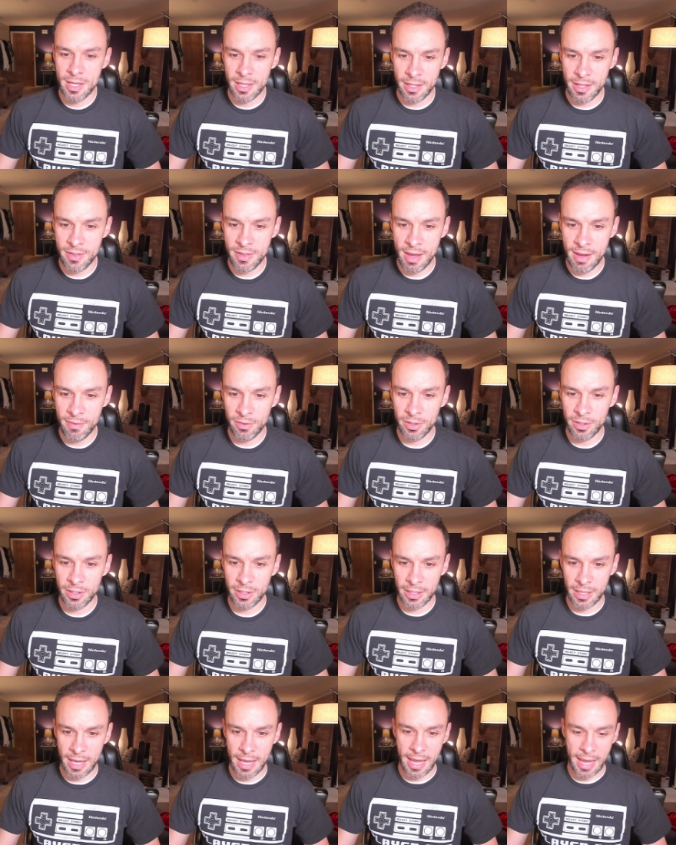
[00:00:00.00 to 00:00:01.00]
Let's have a
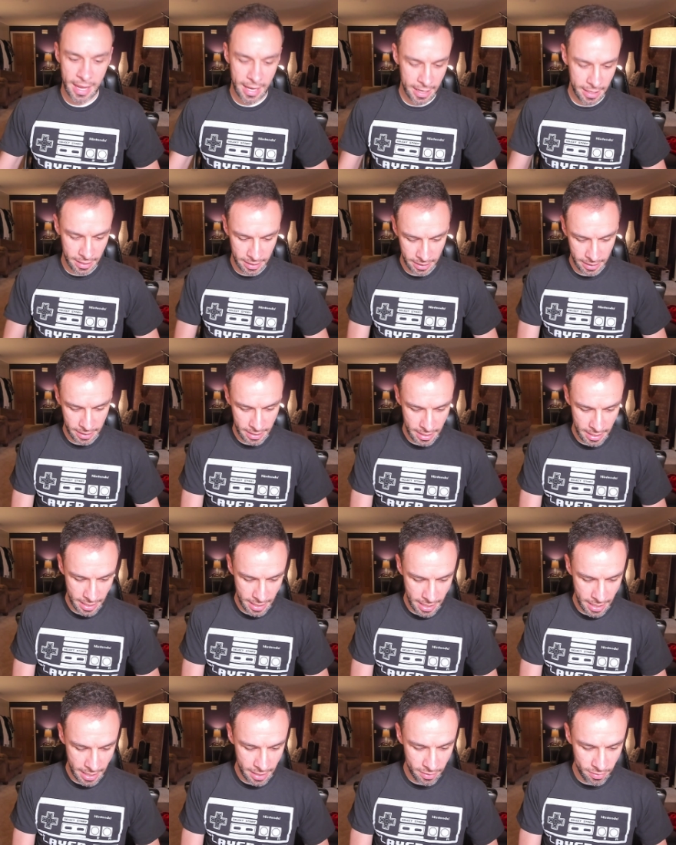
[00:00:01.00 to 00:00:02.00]
look at
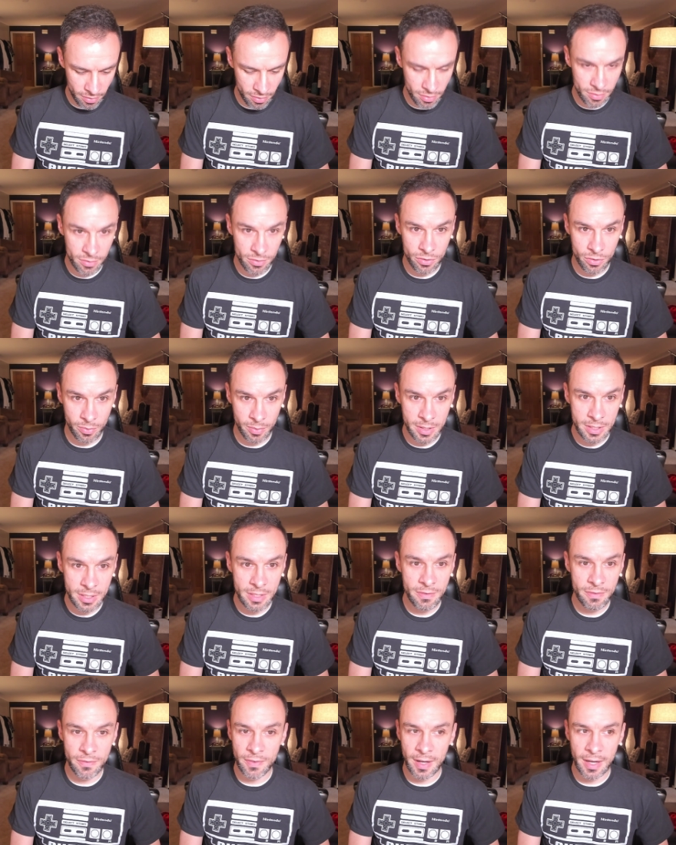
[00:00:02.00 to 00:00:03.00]
Acts
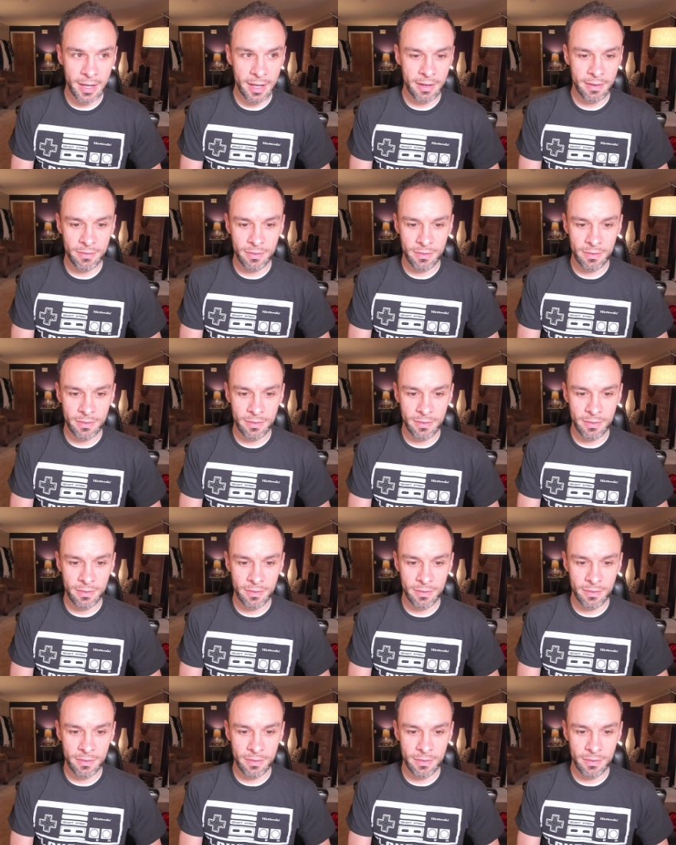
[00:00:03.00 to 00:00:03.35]
25,